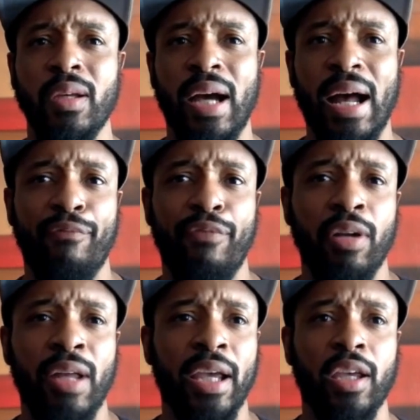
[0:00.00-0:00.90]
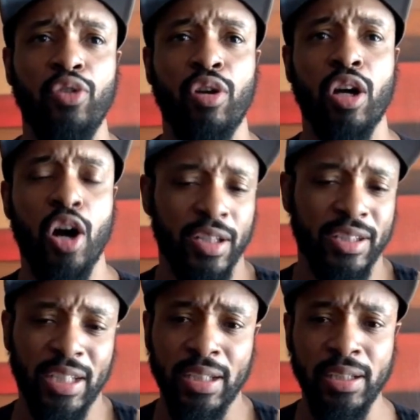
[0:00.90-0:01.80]
I feel like you can call it
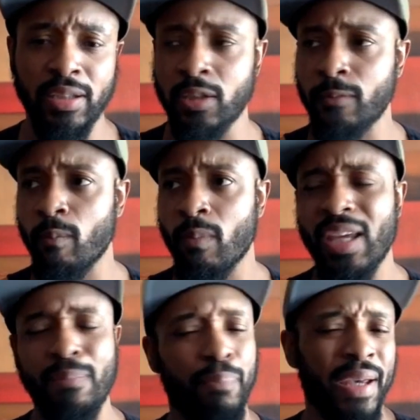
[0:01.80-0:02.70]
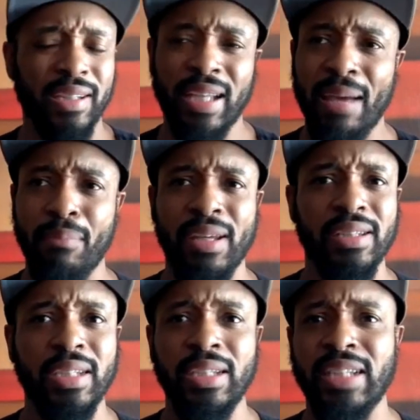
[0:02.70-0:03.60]
tease. He picked at me and
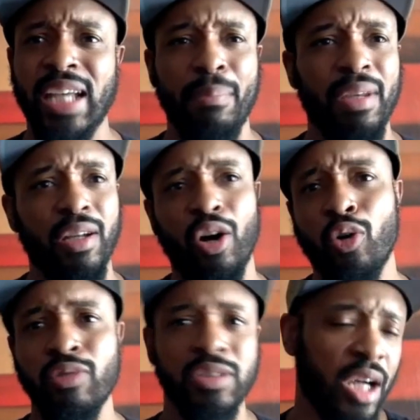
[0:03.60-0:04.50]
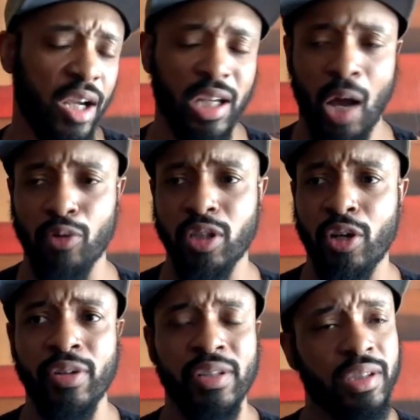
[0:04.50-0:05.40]
teased at me the whole entire year I was
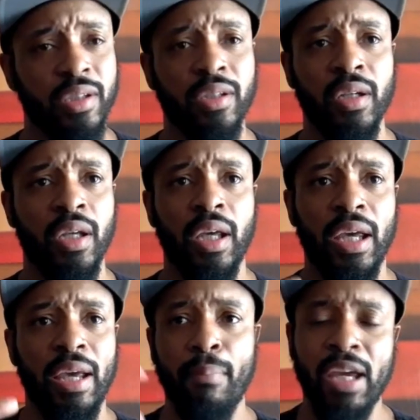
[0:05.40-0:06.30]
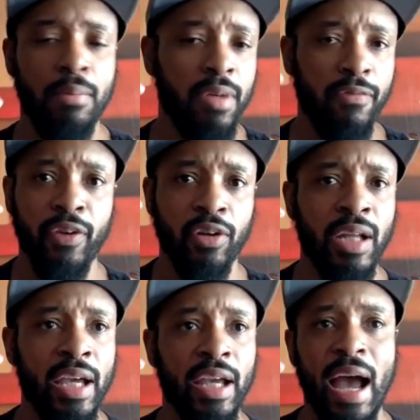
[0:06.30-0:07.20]
hurt until it made me feel
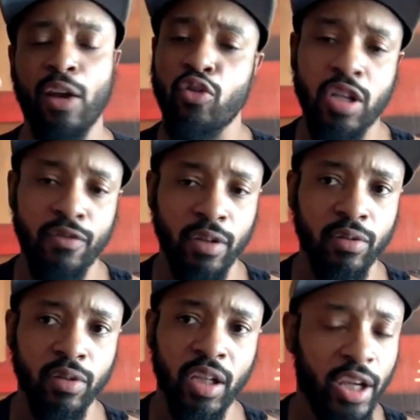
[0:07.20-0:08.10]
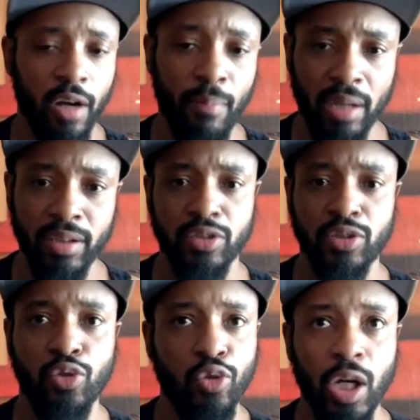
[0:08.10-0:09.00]
like I don't even care about this
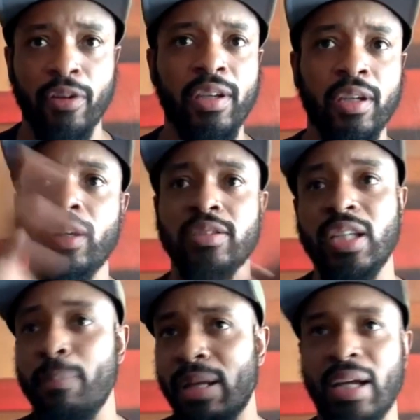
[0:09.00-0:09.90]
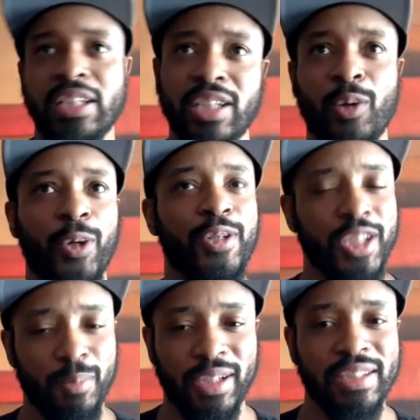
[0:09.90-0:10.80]
dude. Whoever he is, he better not say a word to
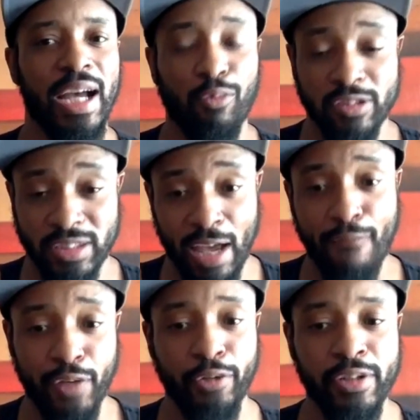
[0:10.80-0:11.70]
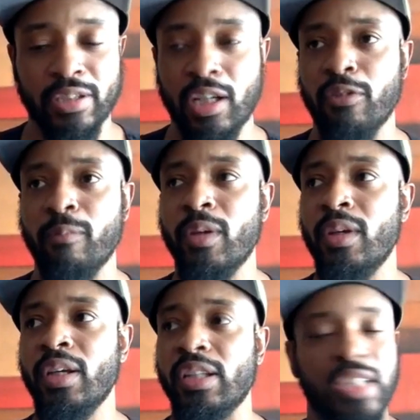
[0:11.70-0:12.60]
me because I was that furious of him,
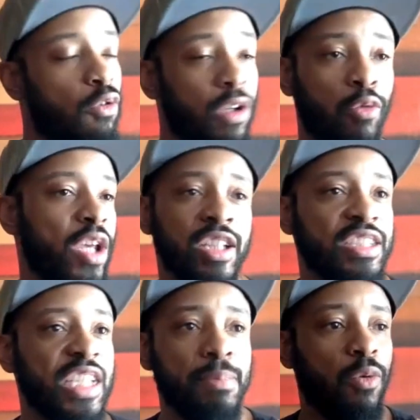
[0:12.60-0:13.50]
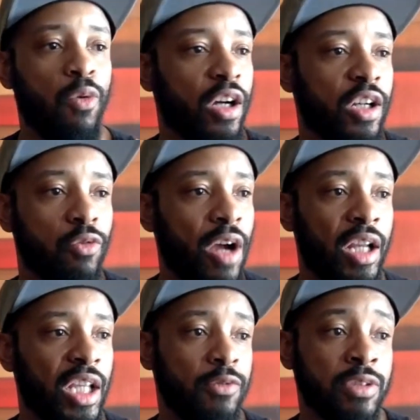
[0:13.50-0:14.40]
because he'll see me walking around
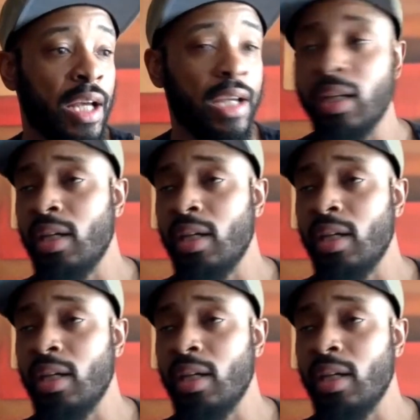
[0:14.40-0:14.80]
and he was like,